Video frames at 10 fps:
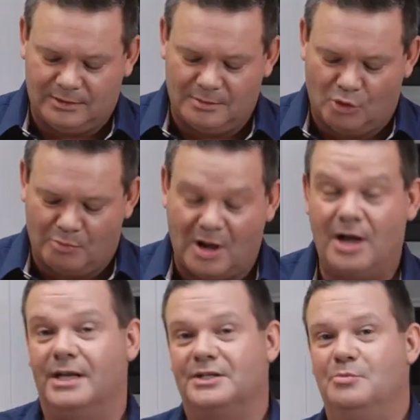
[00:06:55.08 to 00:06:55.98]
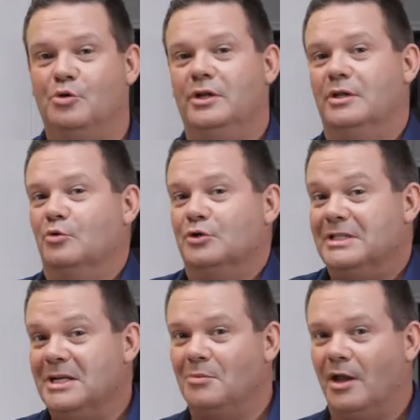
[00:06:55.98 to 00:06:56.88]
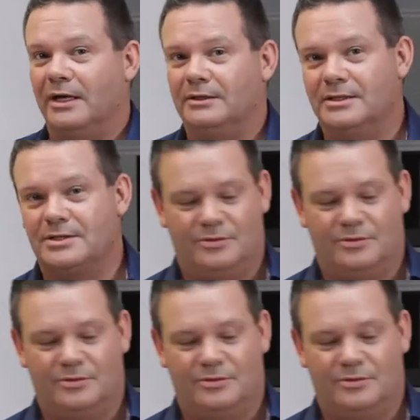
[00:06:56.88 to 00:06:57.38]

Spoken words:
The more pine nuts you put in, the more dip-like this